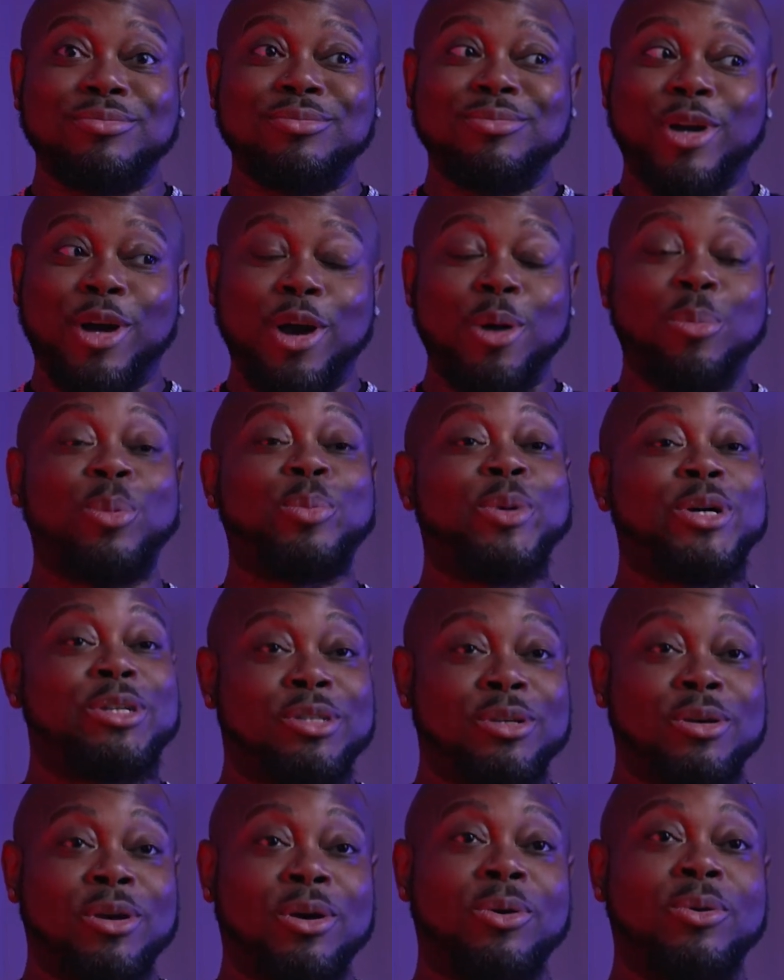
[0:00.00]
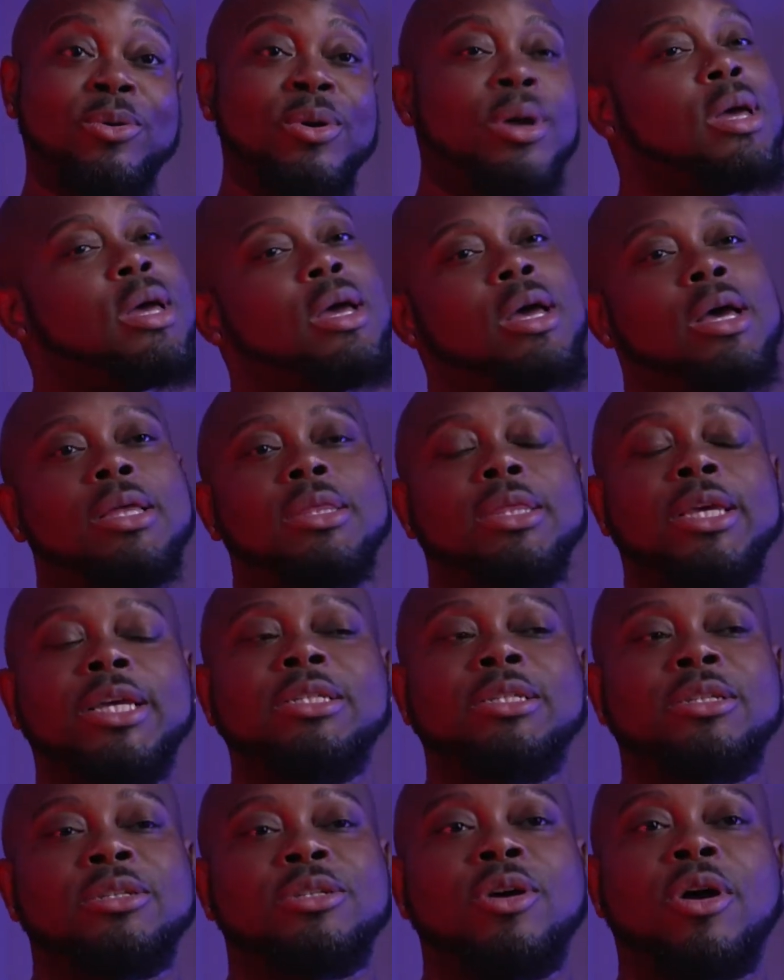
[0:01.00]
a couple months ago, things
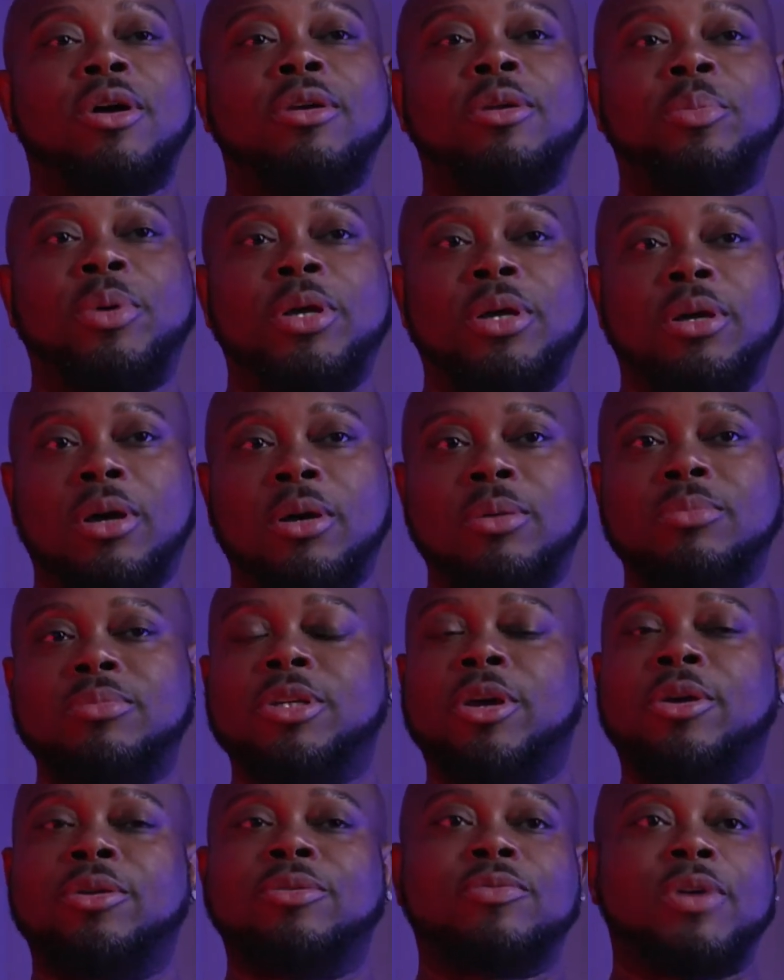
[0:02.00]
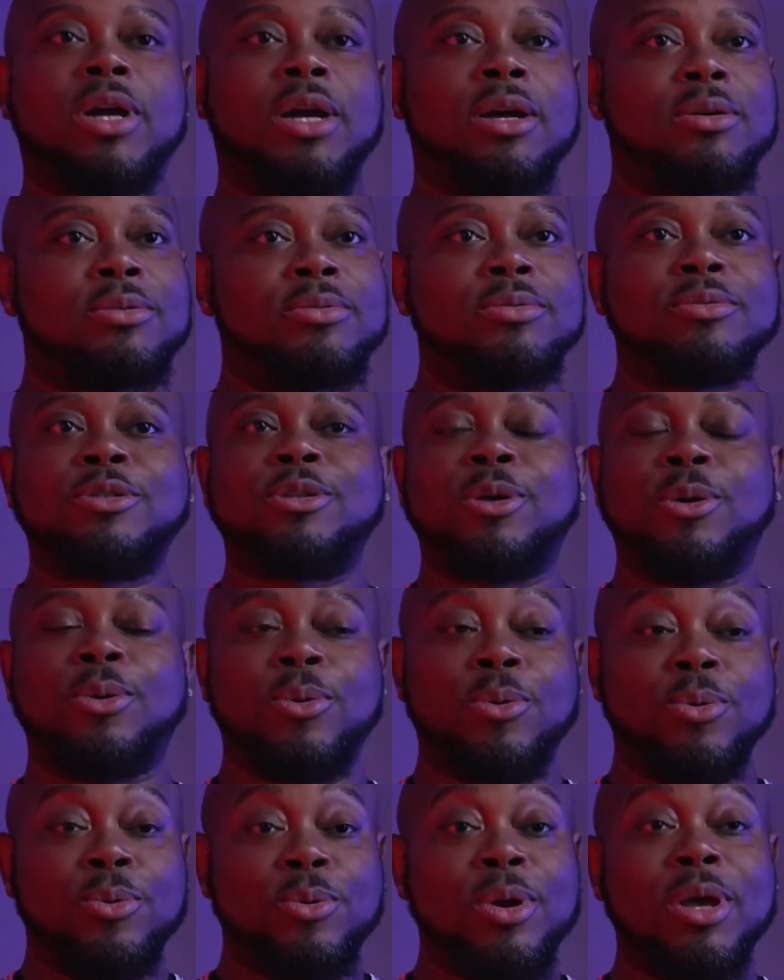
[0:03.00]
have started to pick up, turn around.
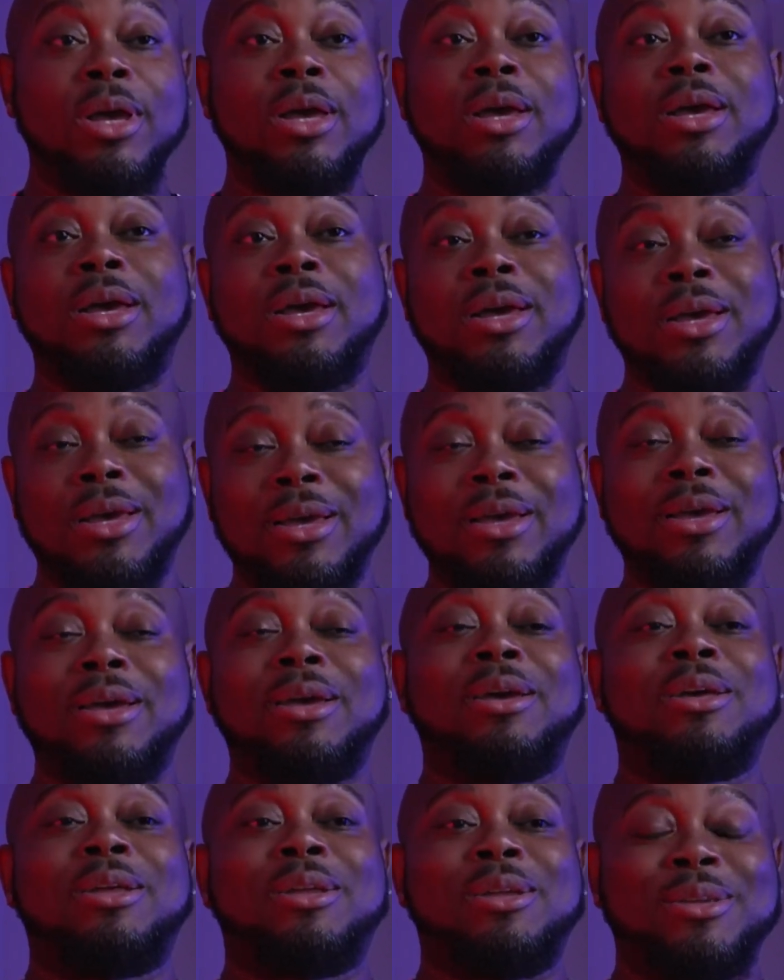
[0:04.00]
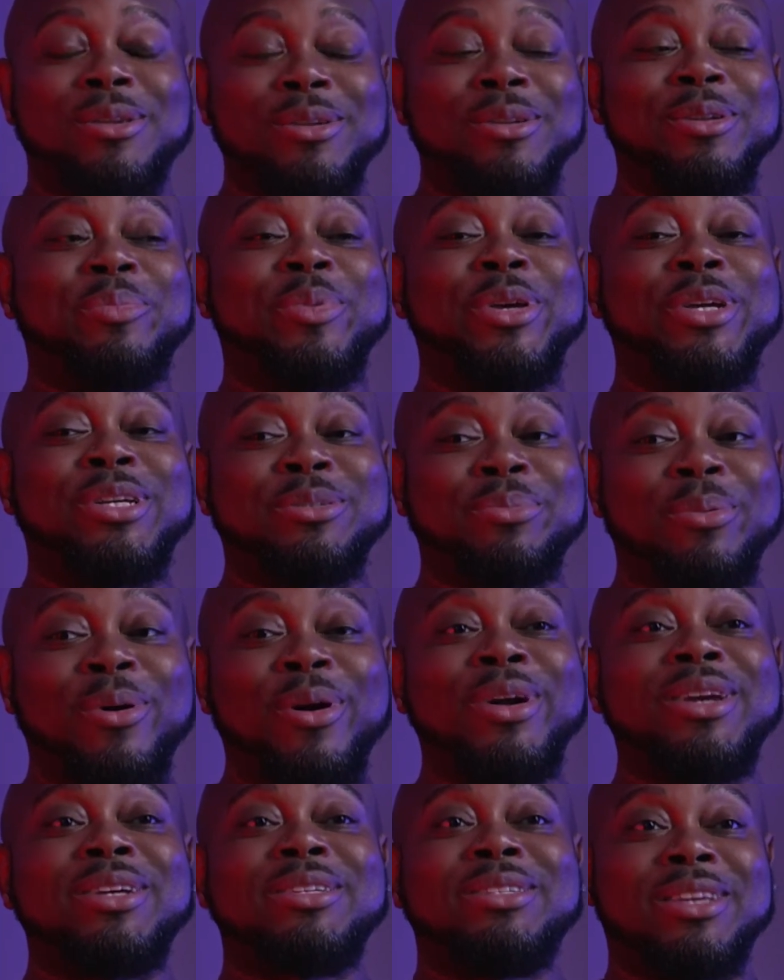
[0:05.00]
So the biggest
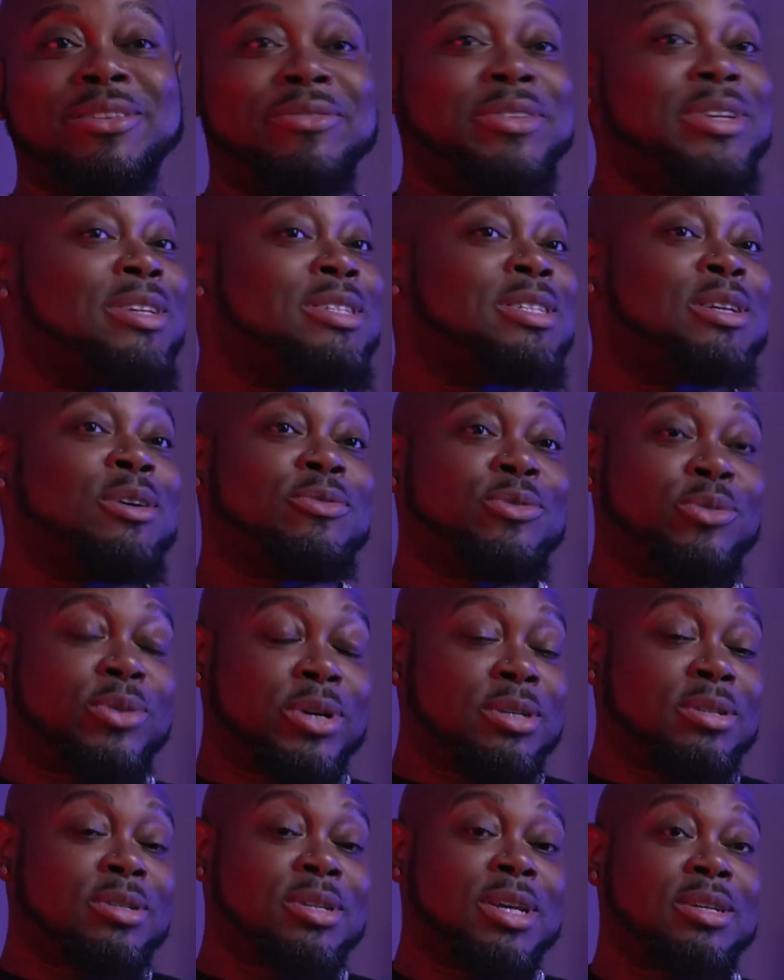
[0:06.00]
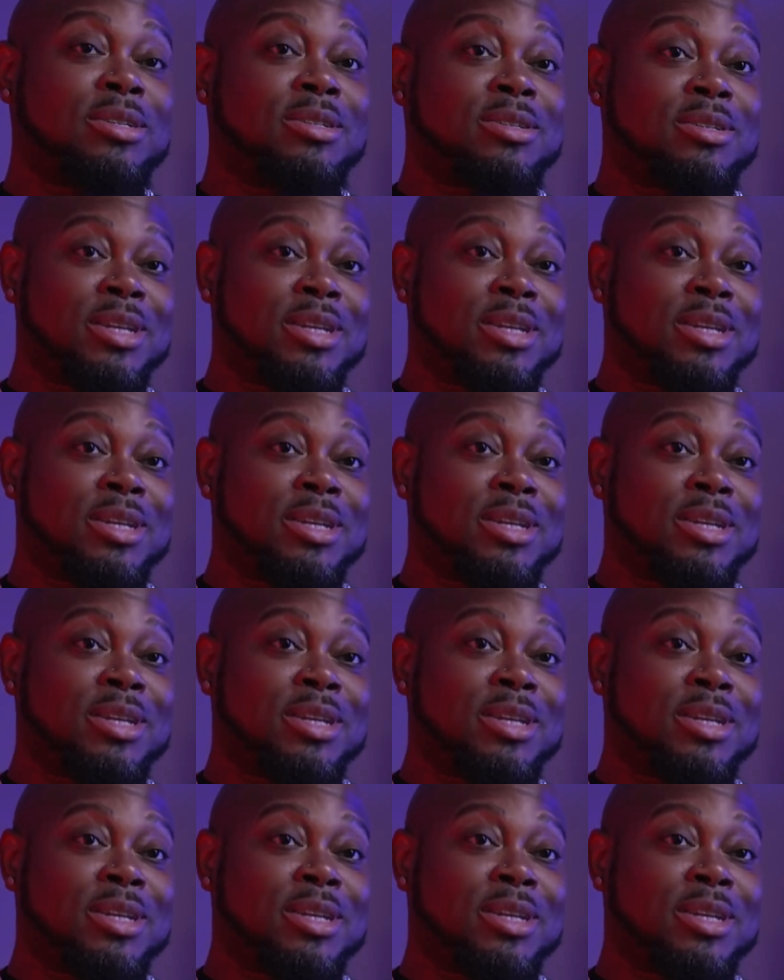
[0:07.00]
part is giving yourself grace. That's